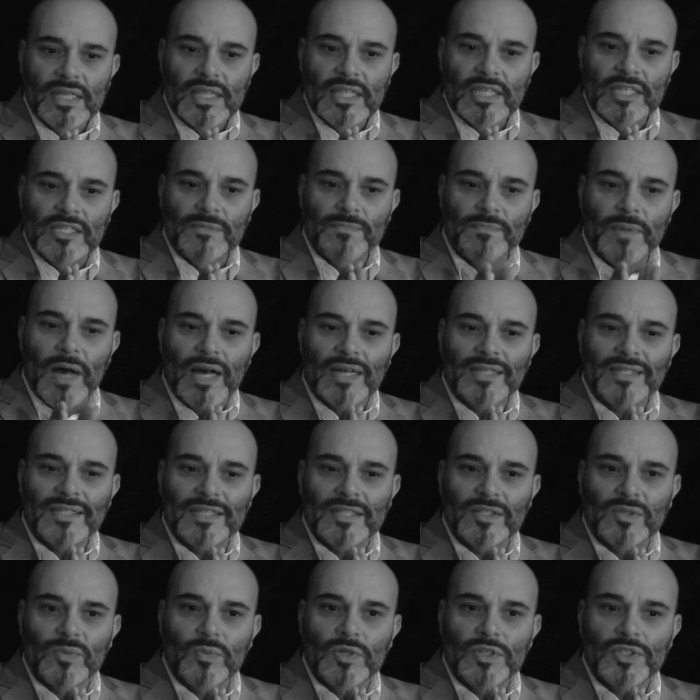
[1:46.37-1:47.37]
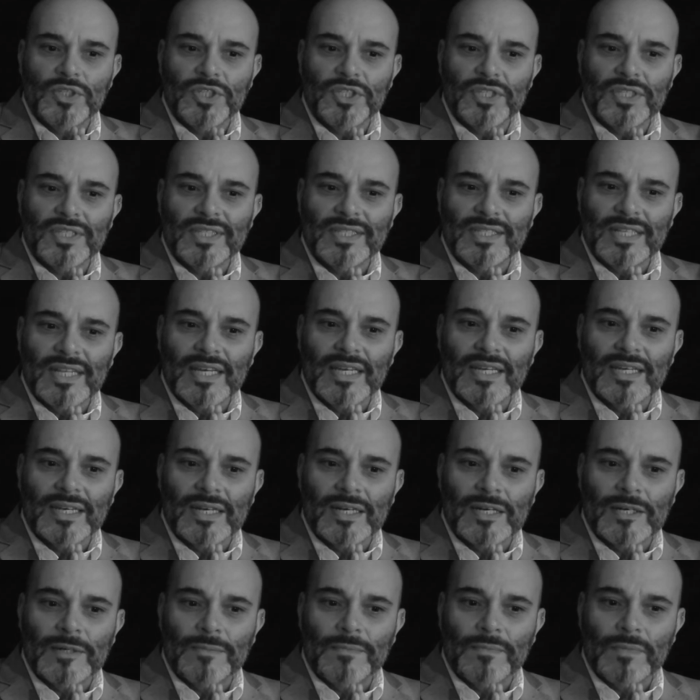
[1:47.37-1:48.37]
these boxes, which is like
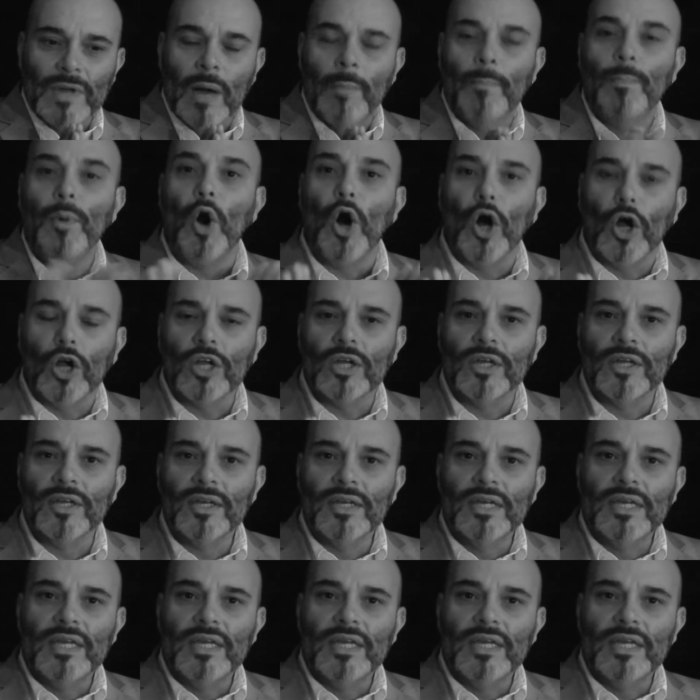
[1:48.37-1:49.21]
um, a book,